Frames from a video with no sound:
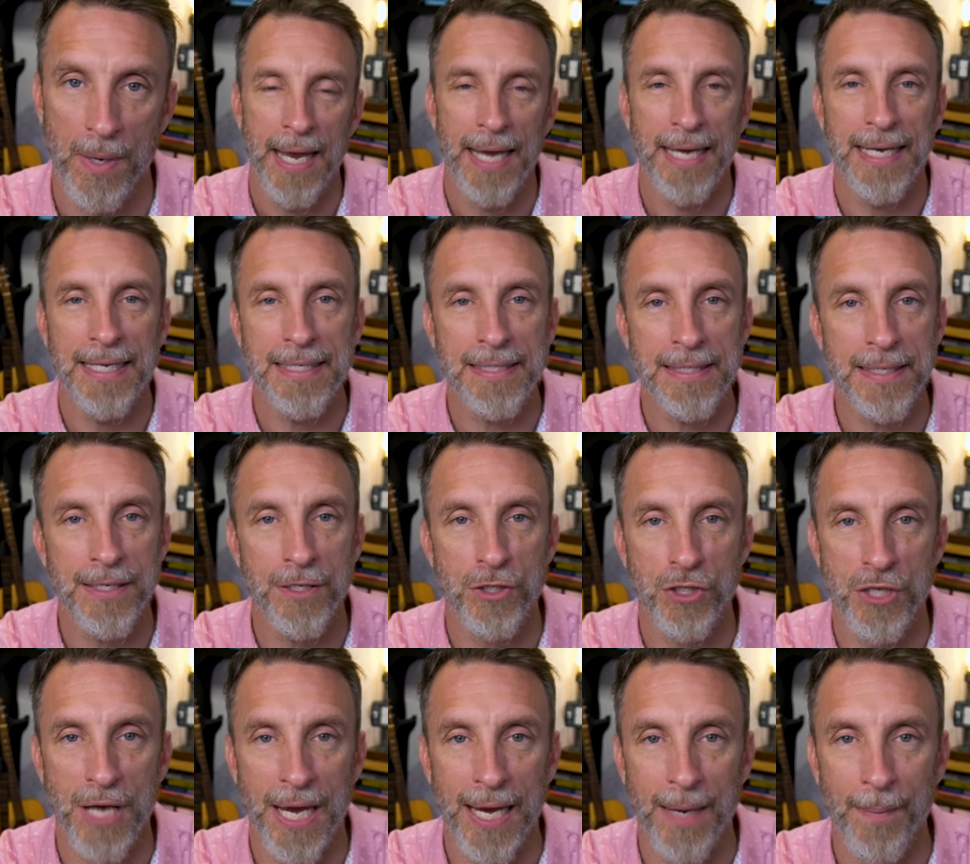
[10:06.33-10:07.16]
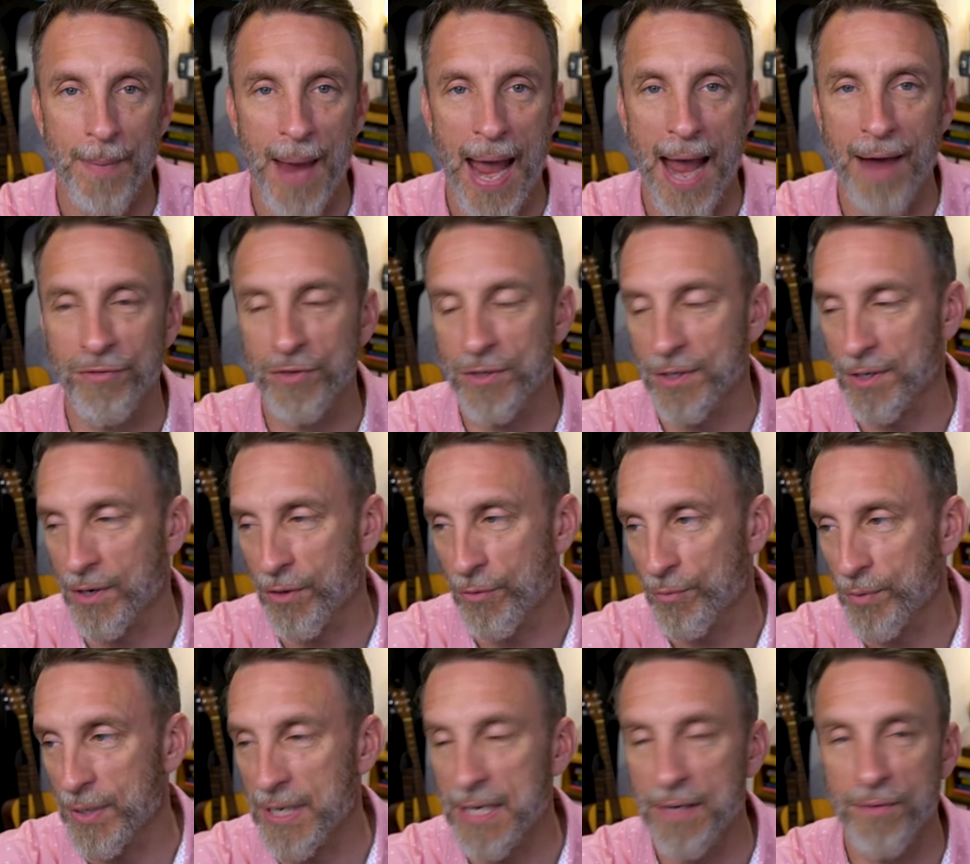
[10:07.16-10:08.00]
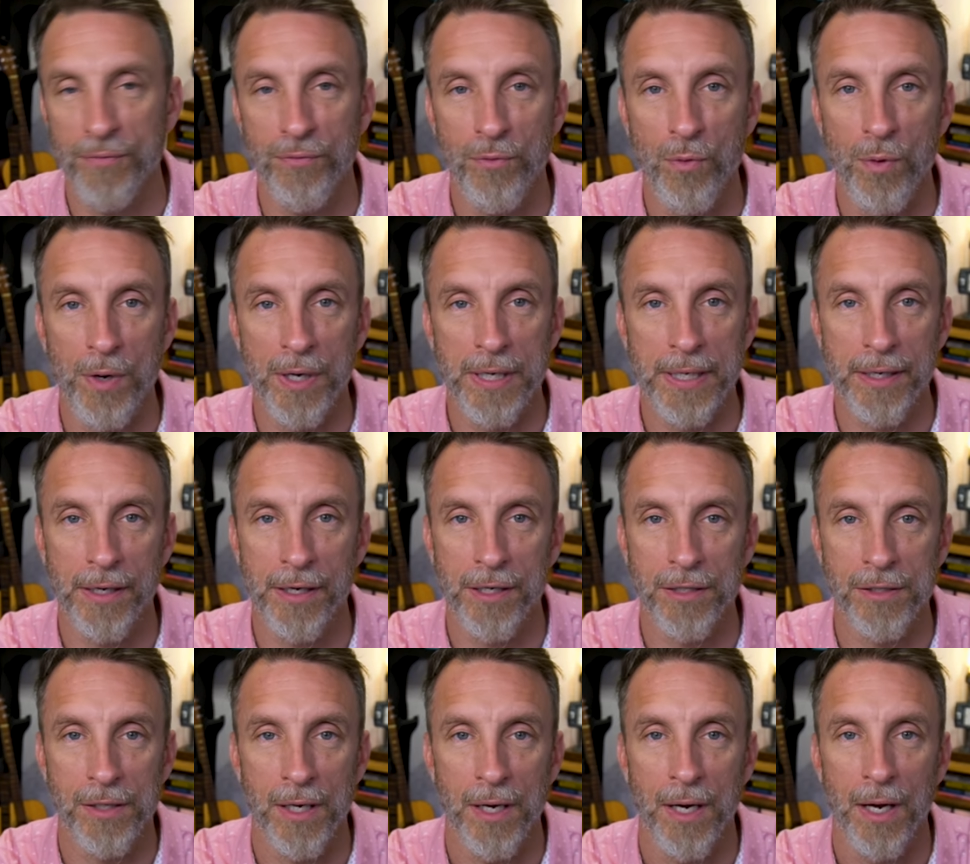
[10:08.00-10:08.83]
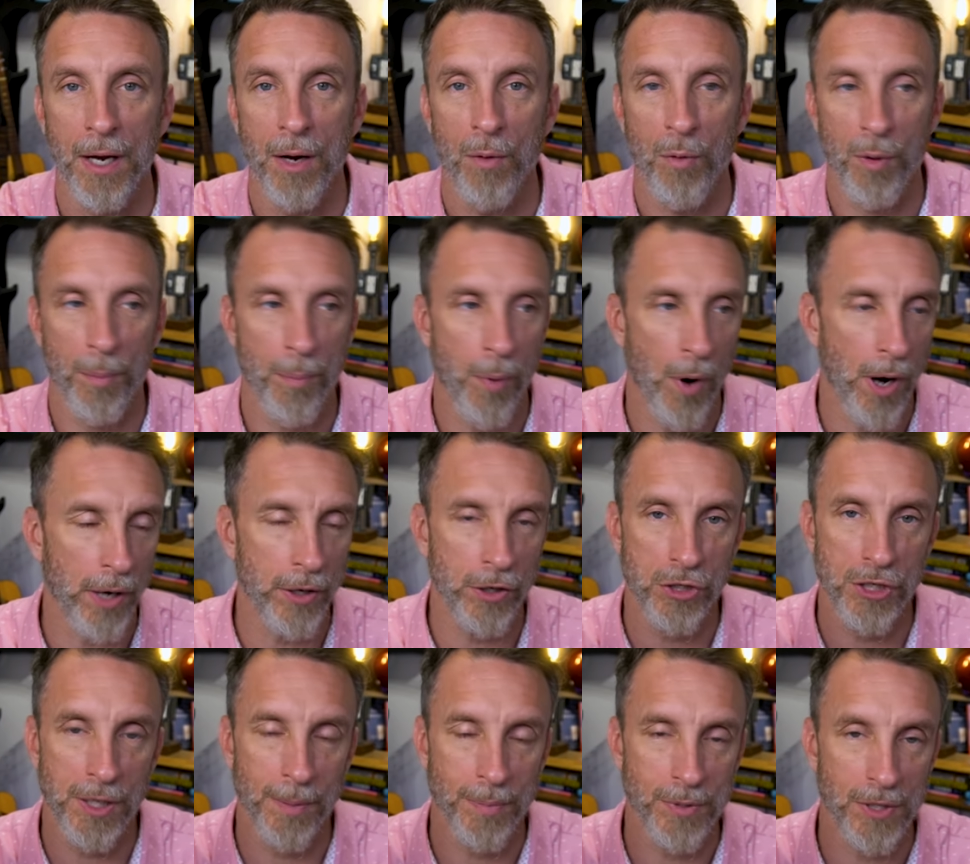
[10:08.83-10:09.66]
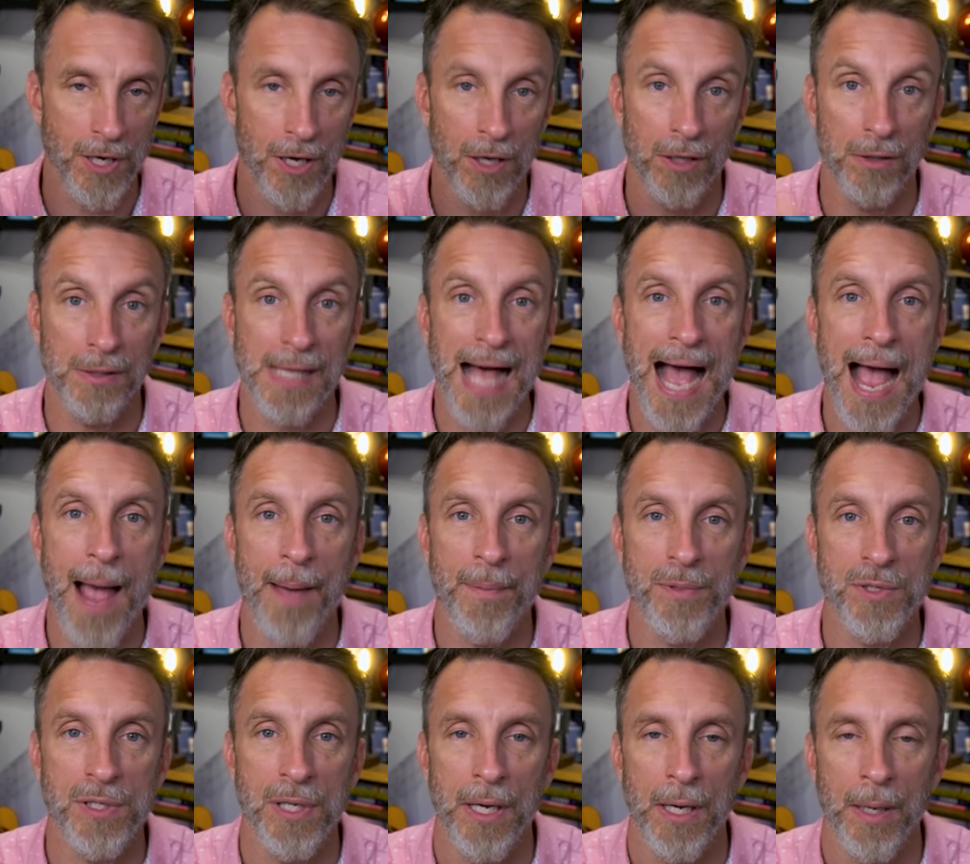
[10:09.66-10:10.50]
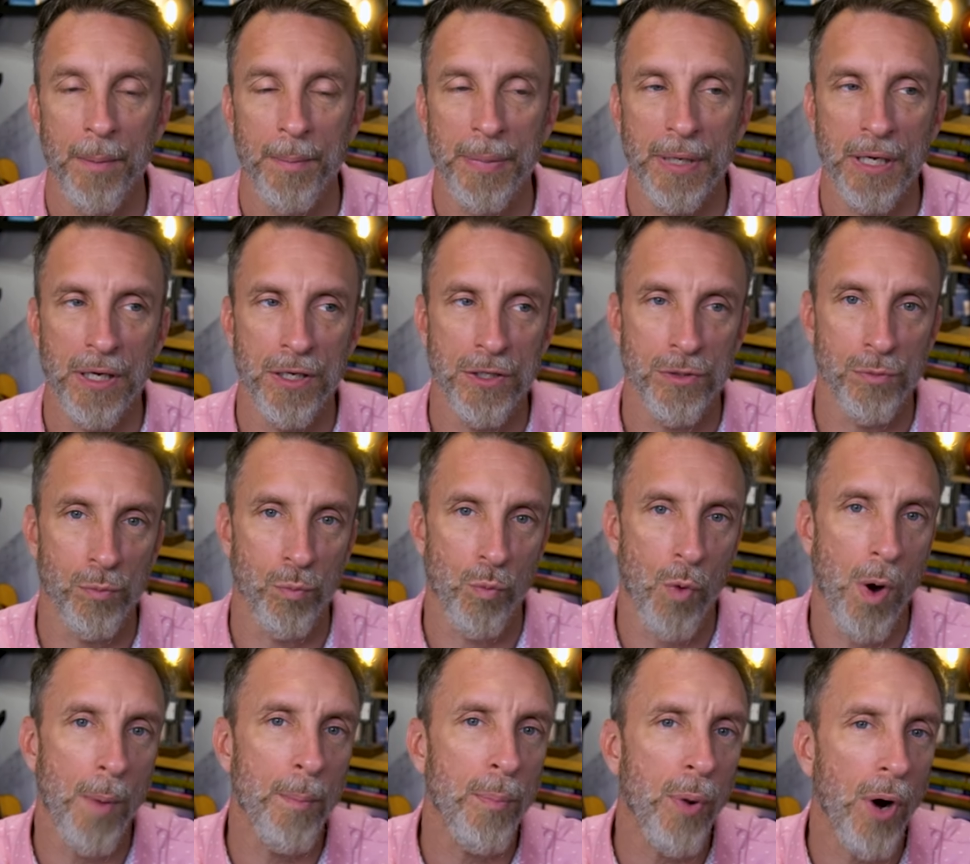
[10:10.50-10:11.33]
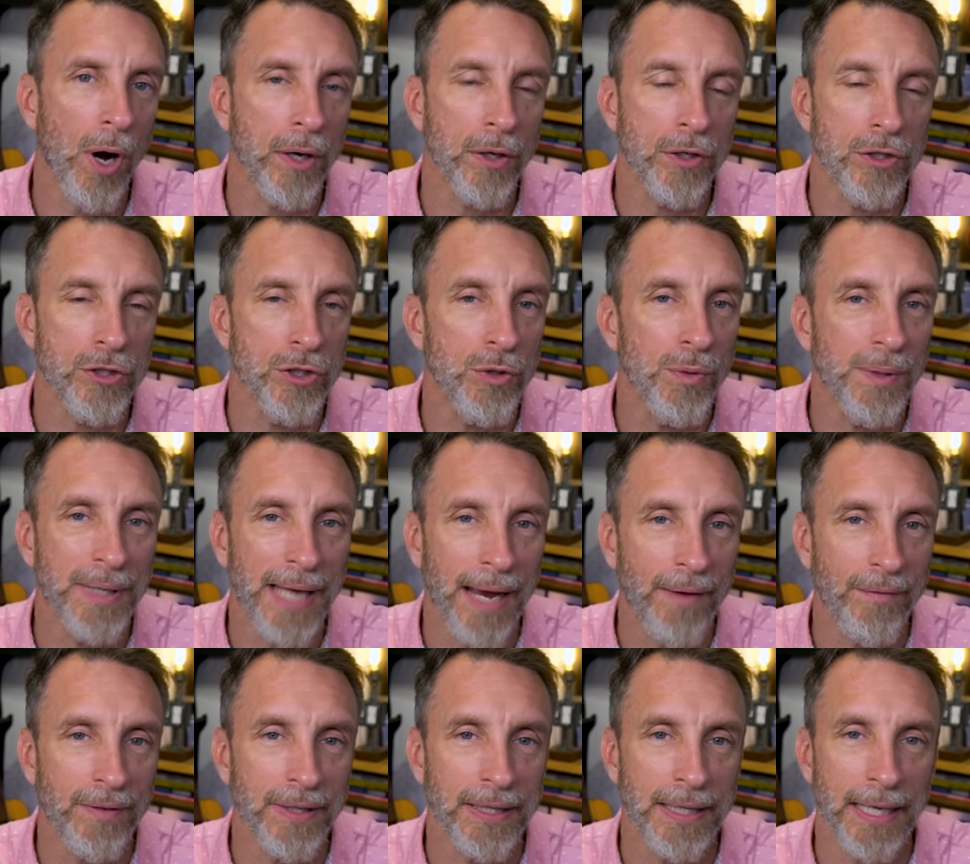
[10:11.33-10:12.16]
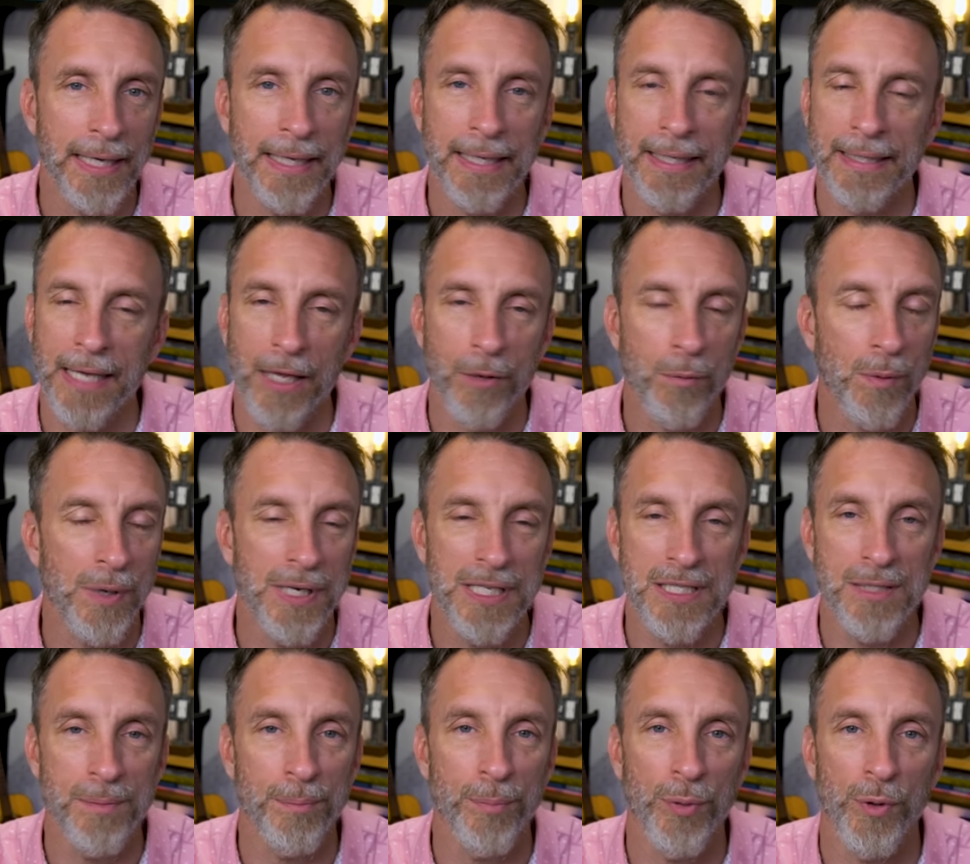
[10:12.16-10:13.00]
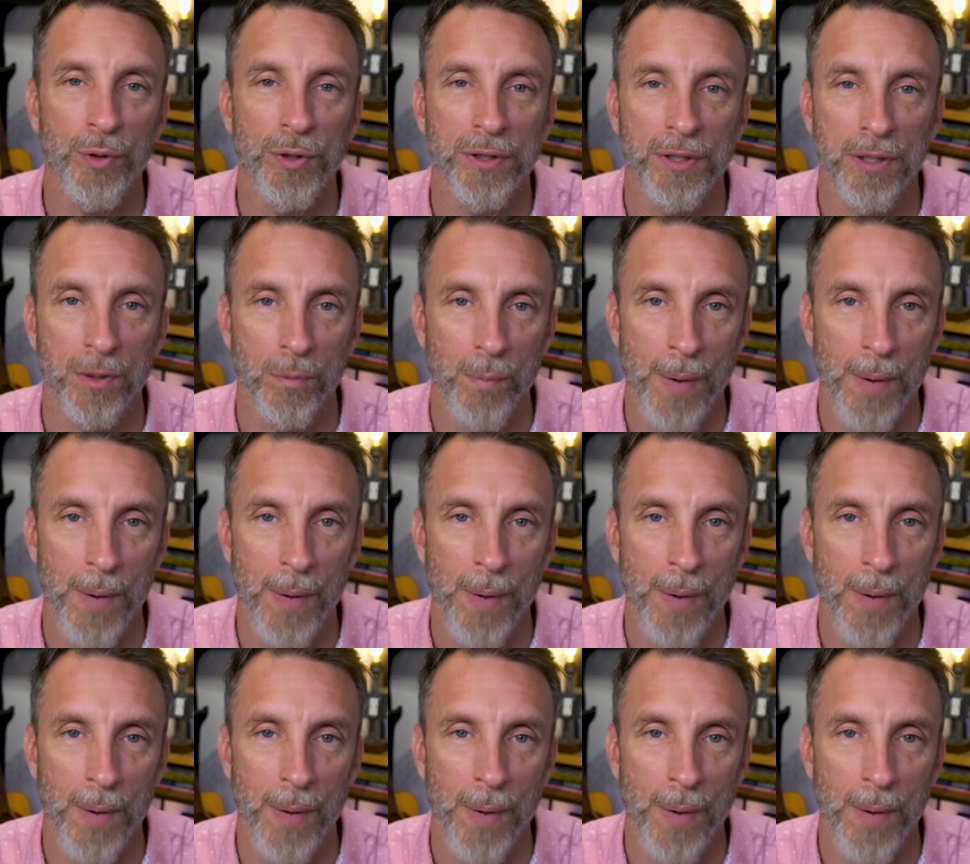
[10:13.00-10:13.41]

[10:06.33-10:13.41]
And isn't a shame after three to four years where partnerships collapse because one partner is doing everything and the other one isn't pulling their